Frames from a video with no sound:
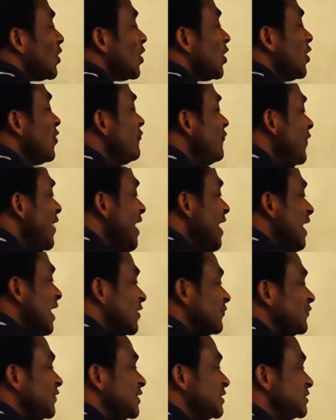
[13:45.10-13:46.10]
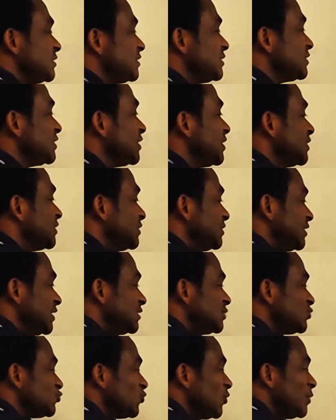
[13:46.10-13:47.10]
If we have
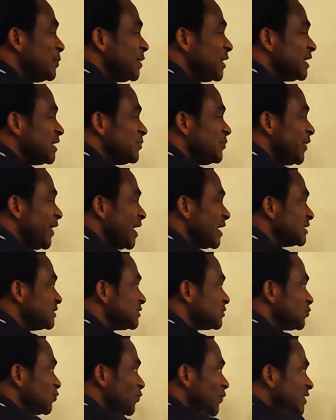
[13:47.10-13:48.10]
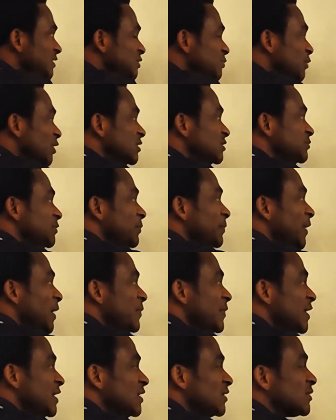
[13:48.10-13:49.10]
this will be the base, which must be
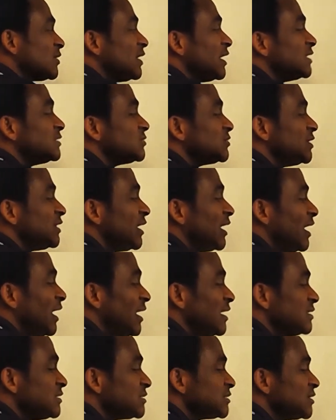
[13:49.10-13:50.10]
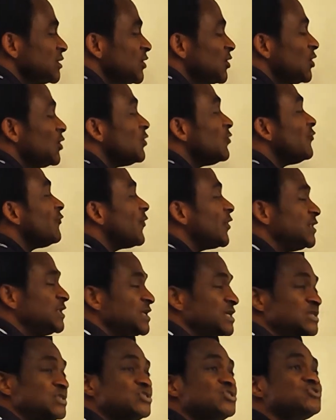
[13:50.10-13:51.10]
perpendicular to the height for
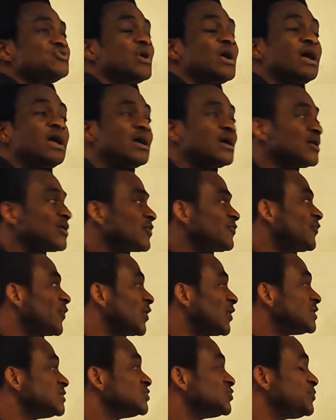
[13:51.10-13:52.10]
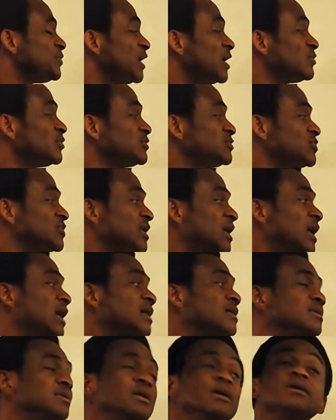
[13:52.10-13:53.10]
this triangle for us to be able to
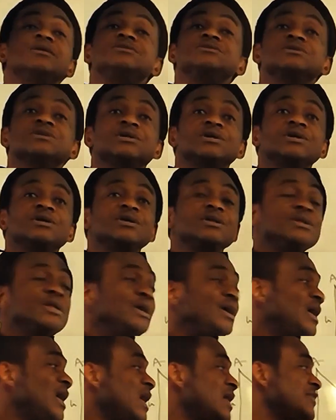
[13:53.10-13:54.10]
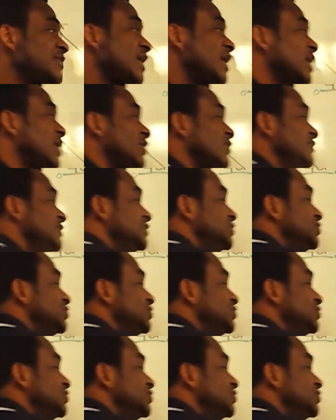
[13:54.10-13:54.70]
calculate the area of